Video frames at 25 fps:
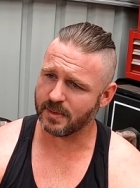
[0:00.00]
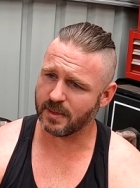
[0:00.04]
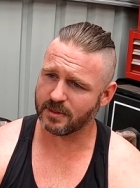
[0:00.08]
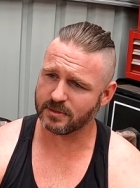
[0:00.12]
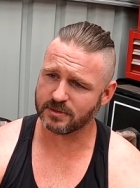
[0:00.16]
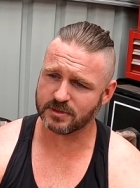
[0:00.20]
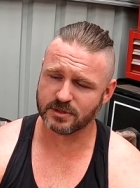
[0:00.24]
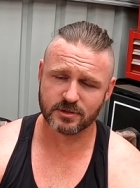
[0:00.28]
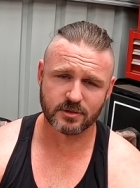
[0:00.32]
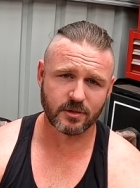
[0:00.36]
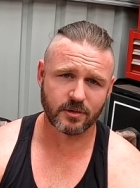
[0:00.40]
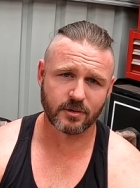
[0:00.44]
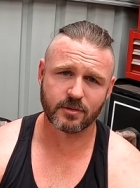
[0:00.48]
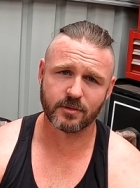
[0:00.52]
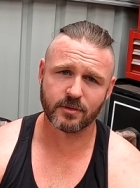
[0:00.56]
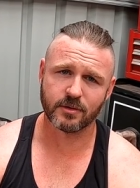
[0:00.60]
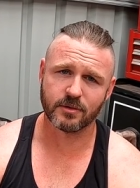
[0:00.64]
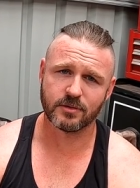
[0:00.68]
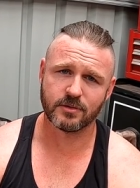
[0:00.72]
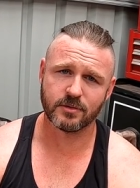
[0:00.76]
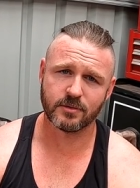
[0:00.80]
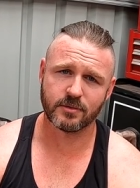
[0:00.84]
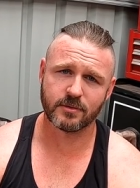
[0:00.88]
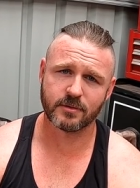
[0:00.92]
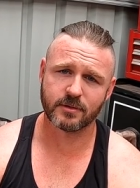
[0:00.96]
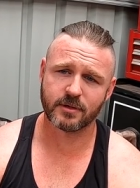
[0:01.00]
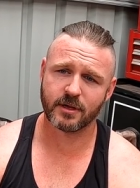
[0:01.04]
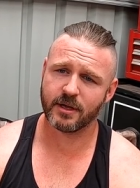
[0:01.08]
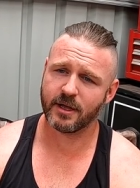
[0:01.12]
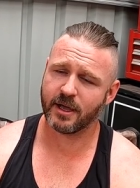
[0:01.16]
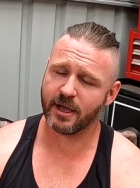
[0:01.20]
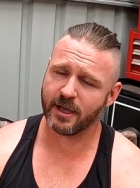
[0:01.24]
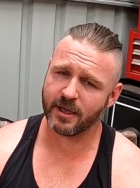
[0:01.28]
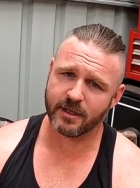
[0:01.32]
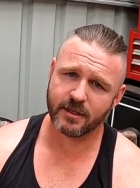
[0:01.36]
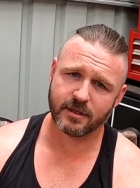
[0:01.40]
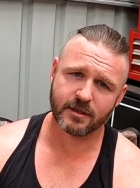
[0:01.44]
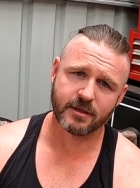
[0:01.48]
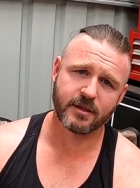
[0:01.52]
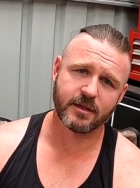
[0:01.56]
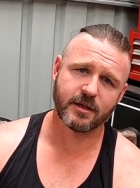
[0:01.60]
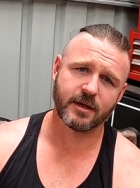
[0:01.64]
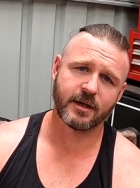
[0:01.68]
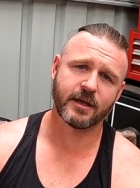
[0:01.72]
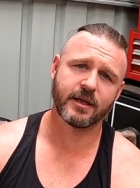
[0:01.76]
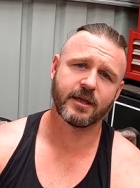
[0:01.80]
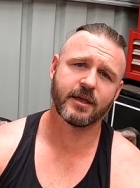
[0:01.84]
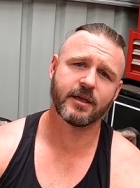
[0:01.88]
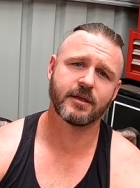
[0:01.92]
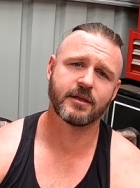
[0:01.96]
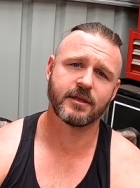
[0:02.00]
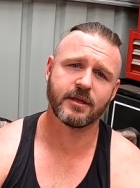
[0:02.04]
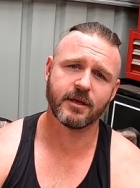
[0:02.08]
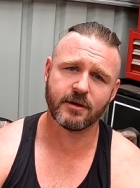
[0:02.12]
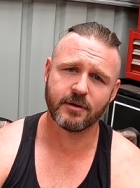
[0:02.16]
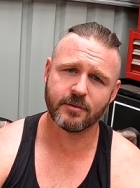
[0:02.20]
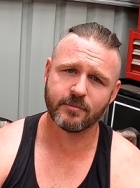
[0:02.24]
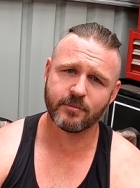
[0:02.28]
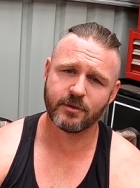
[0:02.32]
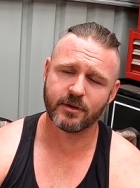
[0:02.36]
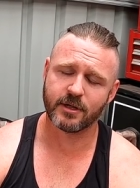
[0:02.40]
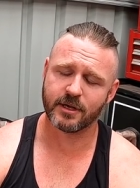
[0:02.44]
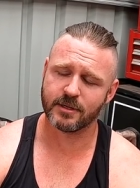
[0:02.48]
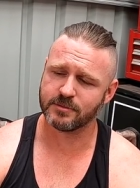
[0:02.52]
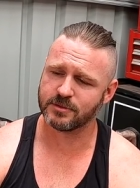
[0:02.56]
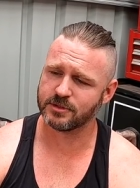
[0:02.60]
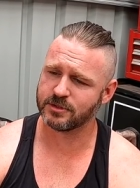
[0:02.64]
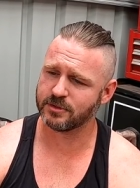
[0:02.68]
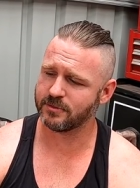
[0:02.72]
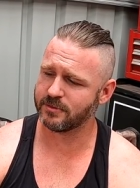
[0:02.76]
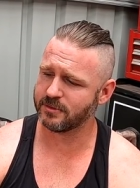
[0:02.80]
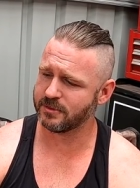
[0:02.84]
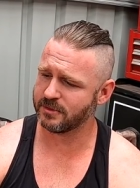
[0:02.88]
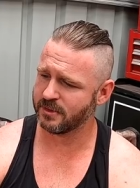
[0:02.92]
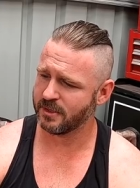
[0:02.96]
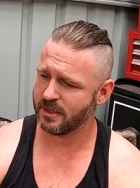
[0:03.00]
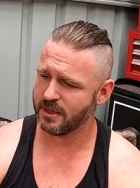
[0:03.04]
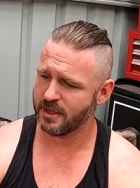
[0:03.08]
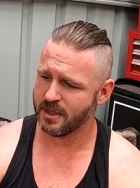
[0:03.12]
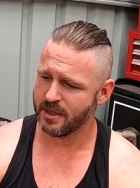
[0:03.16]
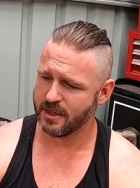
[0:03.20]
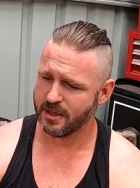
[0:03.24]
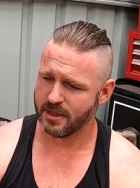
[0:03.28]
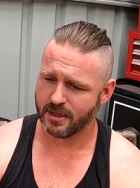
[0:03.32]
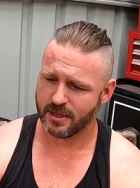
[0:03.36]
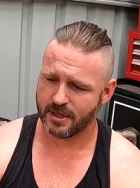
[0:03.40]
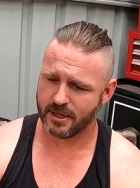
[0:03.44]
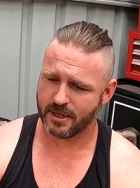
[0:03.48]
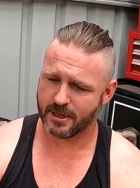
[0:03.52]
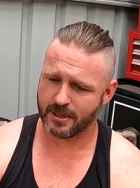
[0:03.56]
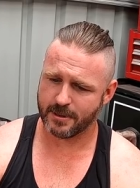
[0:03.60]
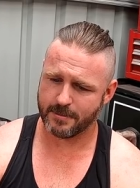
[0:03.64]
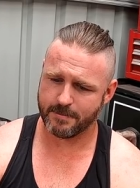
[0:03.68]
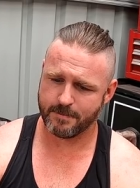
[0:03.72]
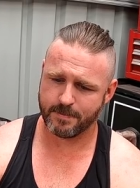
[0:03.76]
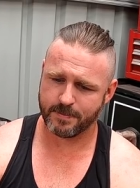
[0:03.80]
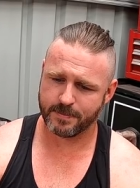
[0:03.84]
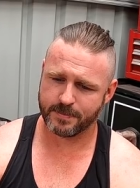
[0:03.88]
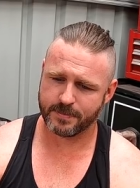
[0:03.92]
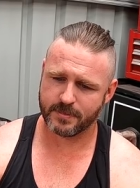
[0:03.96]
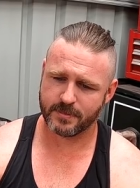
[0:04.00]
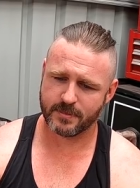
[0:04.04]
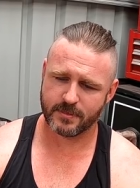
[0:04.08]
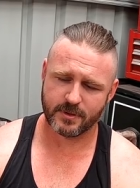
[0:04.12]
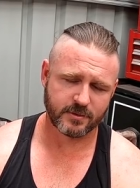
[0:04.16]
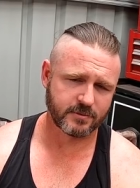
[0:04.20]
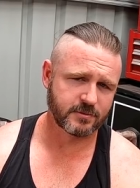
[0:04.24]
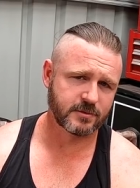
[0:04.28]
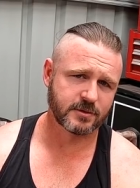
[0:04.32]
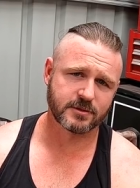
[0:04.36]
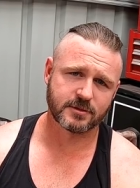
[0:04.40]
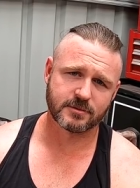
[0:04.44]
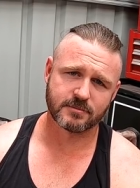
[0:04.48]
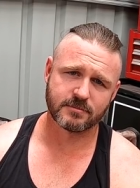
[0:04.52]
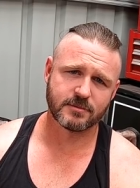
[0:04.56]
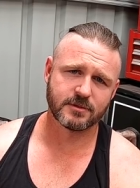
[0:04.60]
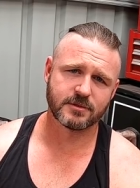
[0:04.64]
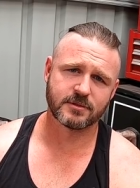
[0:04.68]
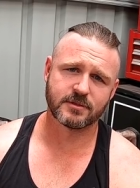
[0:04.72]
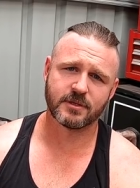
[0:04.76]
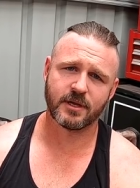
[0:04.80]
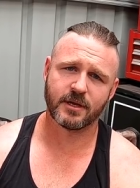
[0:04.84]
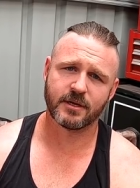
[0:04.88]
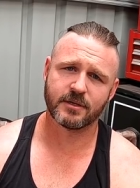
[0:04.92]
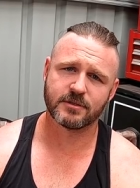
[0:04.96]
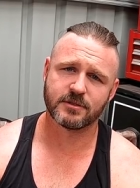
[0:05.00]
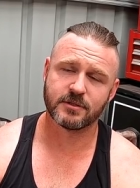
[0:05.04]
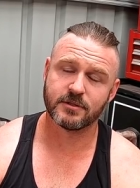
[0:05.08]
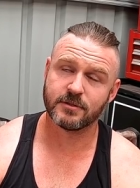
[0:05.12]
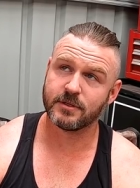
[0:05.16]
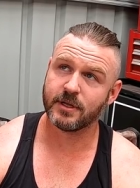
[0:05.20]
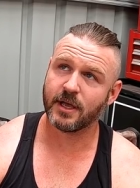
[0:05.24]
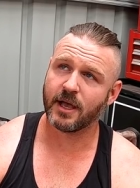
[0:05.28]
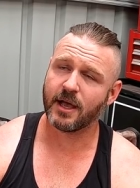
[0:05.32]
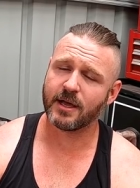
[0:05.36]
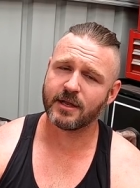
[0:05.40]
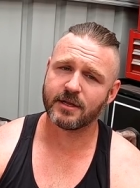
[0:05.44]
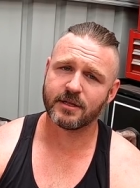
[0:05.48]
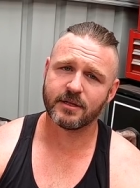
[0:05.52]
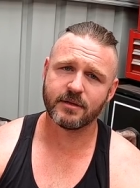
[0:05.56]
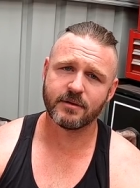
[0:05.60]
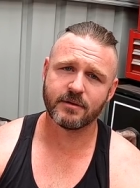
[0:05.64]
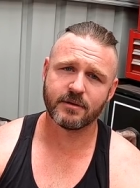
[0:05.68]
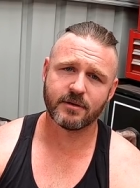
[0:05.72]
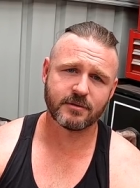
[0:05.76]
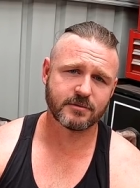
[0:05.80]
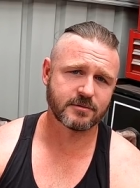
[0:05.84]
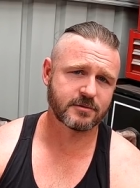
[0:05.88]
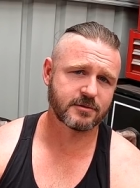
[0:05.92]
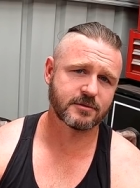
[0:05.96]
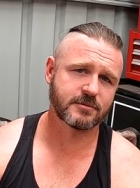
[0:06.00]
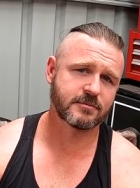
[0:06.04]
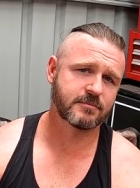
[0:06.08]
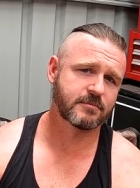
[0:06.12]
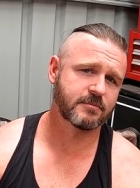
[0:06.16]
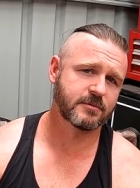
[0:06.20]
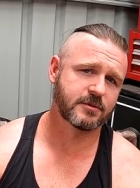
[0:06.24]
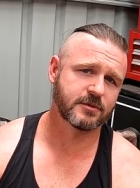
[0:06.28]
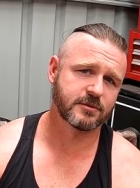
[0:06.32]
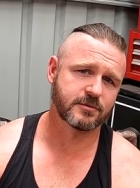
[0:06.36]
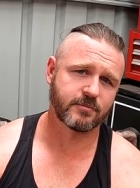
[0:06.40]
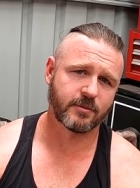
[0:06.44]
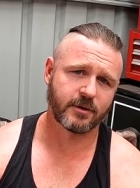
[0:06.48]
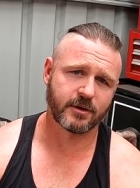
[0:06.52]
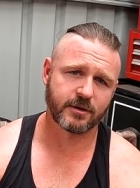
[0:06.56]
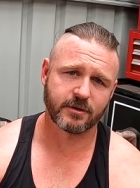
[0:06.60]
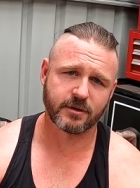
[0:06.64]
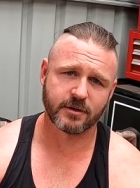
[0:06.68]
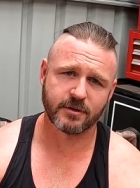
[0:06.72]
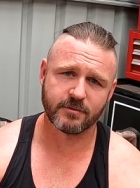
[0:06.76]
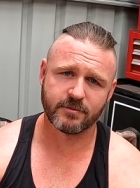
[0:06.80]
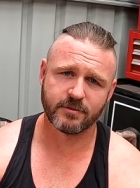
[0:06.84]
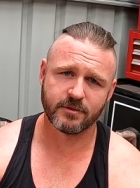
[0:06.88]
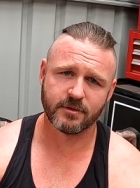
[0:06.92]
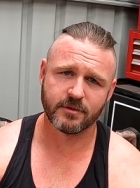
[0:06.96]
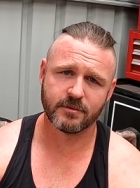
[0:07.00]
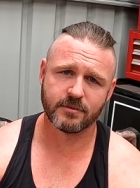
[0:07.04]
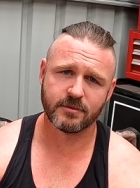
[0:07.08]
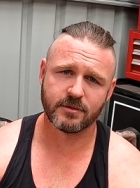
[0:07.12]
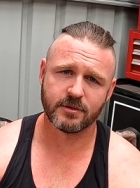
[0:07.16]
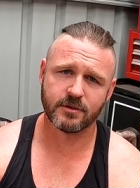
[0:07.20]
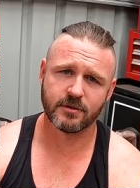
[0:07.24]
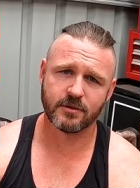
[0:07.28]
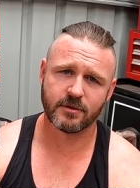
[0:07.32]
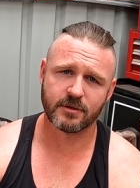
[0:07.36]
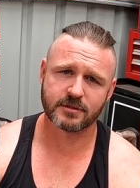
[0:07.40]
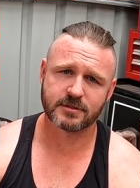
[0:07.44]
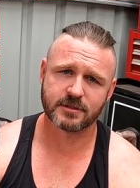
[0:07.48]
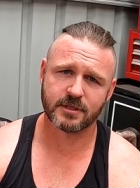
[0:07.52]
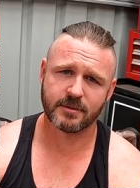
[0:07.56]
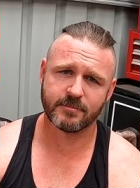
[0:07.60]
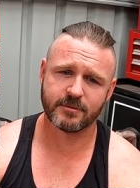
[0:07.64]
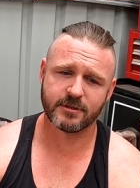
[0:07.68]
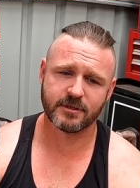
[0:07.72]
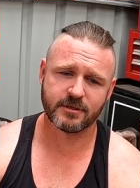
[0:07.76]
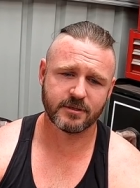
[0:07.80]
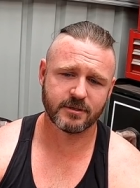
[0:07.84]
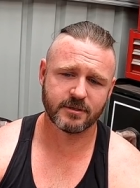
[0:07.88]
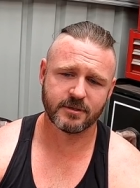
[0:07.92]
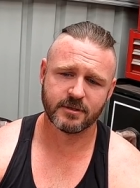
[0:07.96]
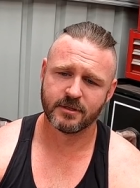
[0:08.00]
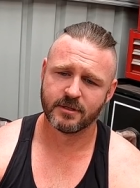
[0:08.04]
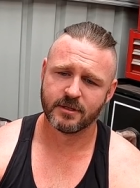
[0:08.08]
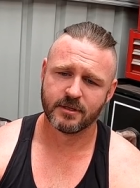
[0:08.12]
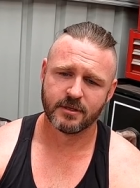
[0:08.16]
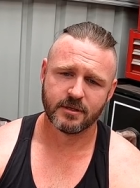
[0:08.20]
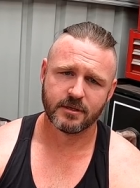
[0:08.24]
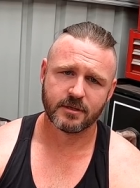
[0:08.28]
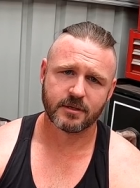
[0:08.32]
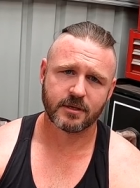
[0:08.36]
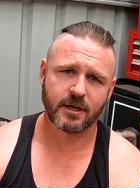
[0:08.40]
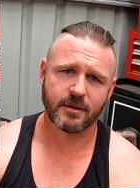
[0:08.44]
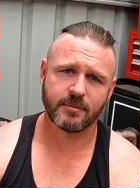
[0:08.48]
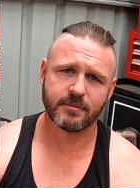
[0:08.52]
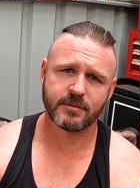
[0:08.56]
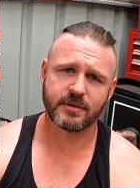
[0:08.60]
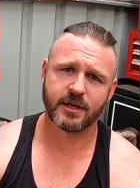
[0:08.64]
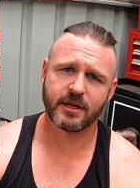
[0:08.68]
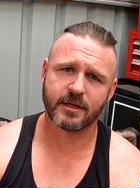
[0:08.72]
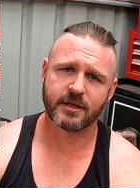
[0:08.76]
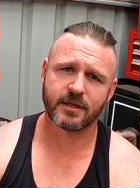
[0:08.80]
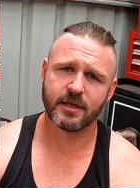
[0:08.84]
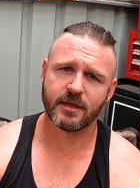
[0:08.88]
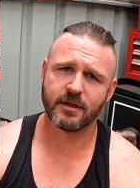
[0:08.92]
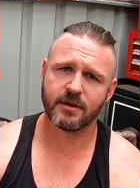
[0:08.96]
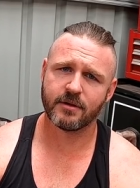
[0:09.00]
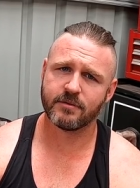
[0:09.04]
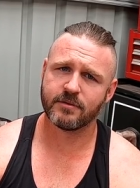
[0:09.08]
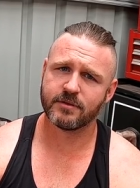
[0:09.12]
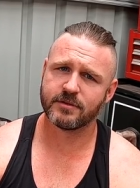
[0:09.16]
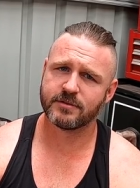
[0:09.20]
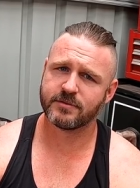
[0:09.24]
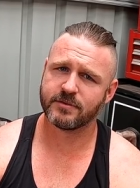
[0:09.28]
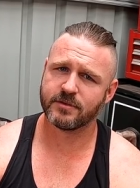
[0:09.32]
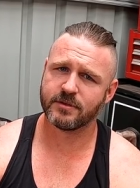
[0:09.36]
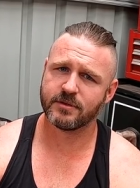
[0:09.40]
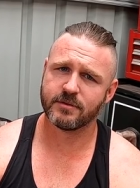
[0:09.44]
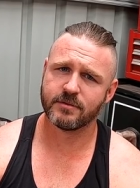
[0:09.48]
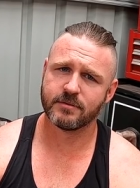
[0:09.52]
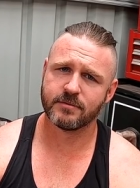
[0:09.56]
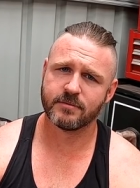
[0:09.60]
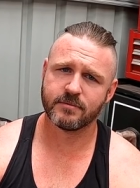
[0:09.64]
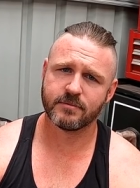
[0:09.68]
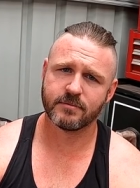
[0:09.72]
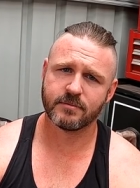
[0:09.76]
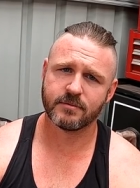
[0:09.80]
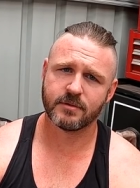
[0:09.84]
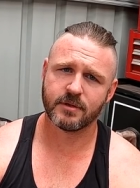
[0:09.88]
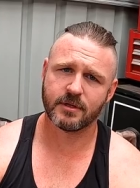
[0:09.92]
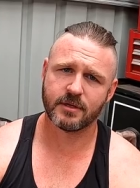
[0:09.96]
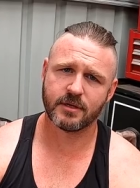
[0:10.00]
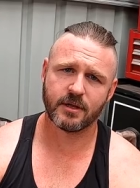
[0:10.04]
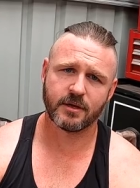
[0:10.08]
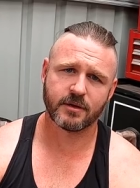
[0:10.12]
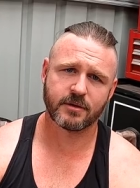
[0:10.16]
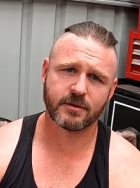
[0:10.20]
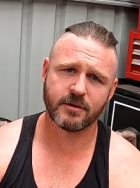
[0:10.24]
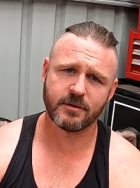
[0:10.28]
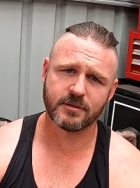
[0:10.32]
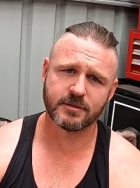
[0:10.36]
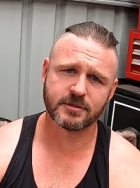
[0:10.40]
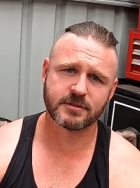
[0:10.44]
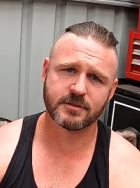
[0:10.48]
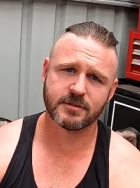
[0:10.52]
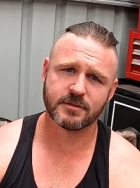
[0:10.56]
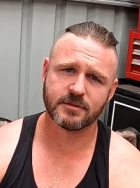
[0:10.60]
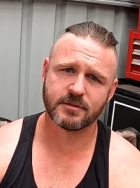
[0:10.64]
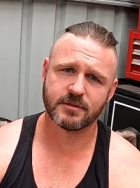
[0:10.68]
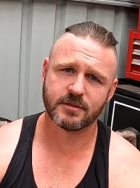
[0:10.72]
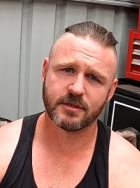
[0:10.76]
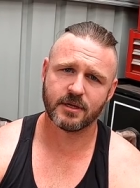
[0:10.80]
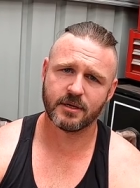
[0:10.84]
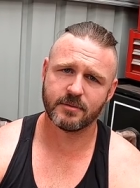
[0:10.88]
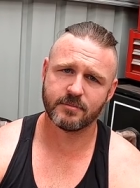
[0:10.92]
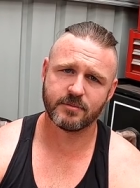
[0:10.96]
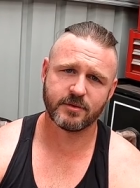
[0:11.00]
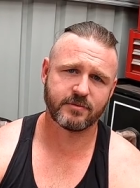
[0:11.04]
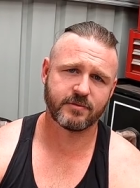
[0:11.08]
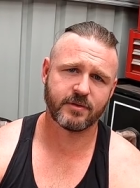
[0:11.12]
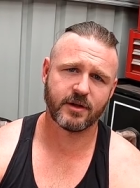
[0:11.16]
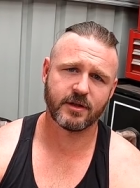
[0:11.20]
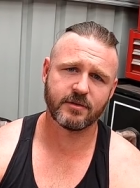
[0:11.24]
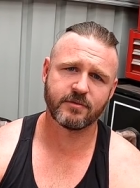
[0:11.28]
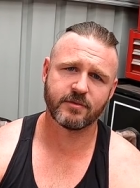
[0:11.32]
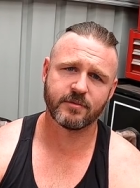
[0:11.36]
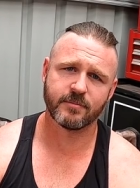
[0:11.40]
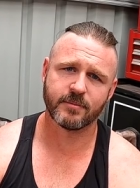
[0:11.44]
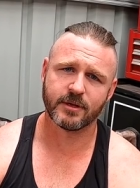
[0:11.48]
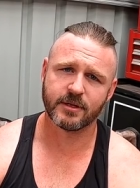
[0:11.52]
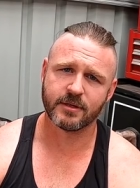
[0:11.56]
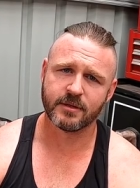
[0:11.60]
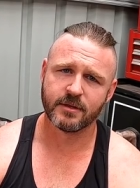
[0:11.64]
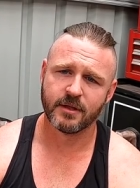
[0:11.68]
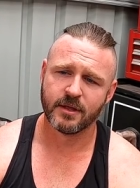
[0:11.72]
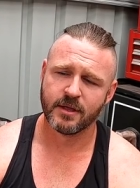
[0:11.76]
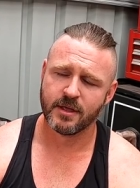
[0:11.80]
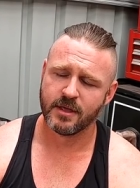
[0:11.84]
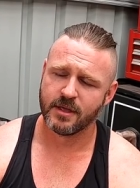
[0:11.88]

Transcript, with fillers: i will just knock on the door and go, hey, g'day, how you going? My name's Sean. Um, I just just noticed your yard here, and I was just just wondering if you, would like somebody to come and take care of this for you at no cost. You know, it'd be fun for me.